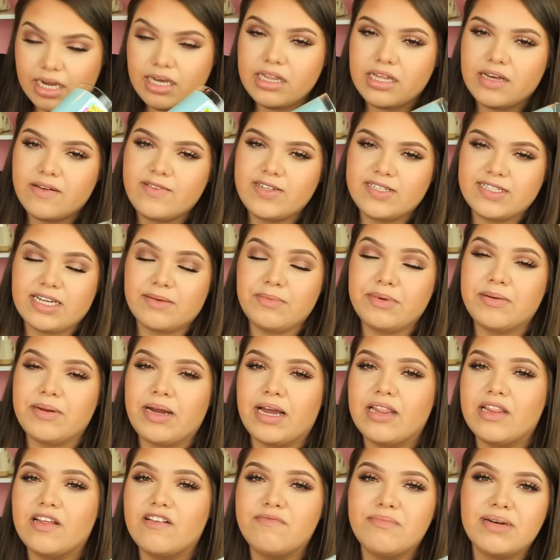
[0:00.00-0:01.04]
I love these. I mean,
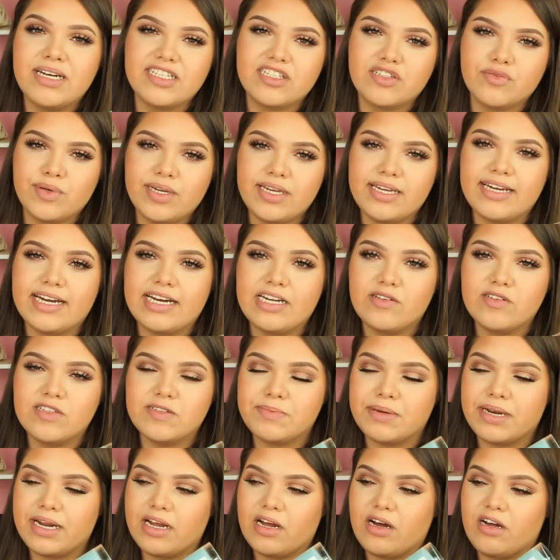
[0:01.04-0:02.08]
I love my sweet candles,
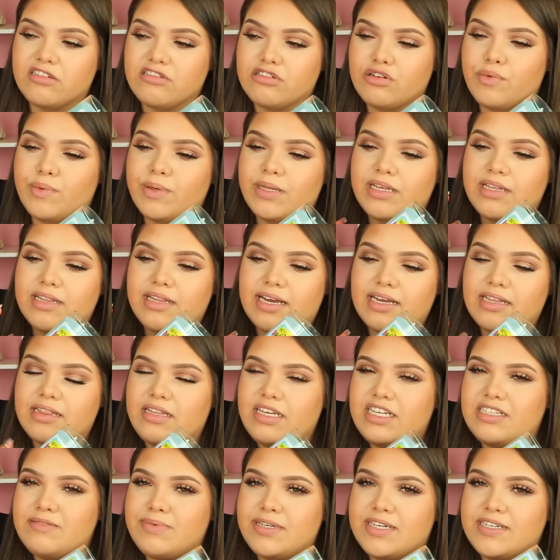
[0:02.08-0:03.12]
but I also really like
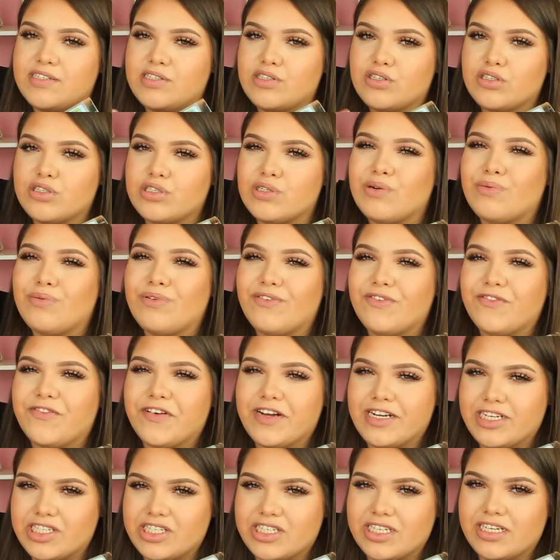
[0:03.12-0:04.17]
these because they're so
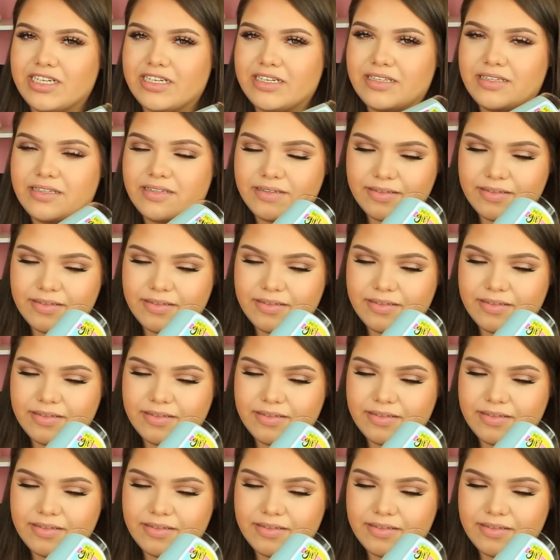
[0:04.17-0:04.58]
refreshing.